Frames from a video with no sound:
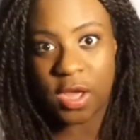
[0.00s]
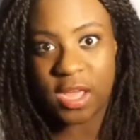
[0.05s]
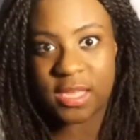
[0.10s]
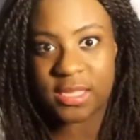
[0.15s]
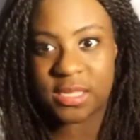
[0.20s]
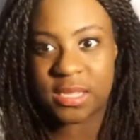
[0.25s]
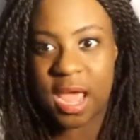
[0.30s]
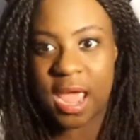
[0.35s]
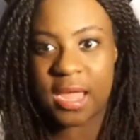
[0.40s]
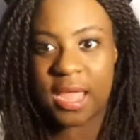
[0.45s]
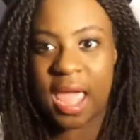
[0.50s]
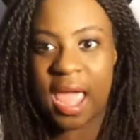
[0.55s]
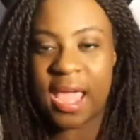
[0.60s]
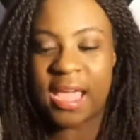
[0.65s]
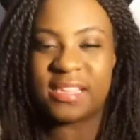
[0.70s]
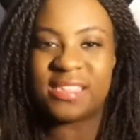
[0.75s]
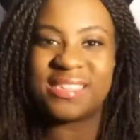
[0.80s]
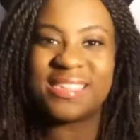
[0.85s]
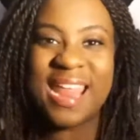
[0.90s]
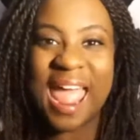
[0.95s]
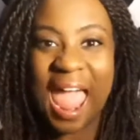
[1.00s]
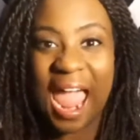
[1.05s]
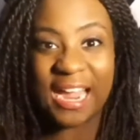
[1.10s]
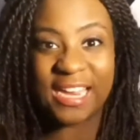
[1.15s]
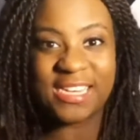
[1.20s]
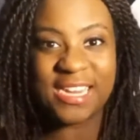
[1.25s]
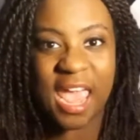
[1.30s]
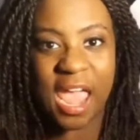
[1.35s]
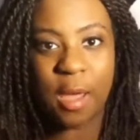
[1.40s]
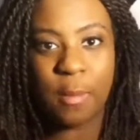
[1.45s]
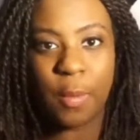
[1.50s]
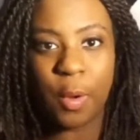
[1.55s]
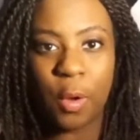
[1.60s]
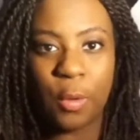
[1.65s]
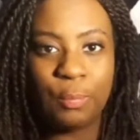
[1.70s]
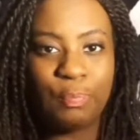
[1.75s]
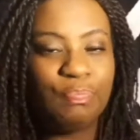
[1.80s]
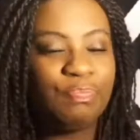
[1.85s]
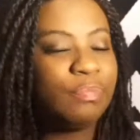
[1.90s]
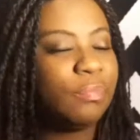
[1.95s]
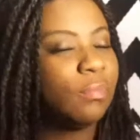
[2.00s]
is like a snack table.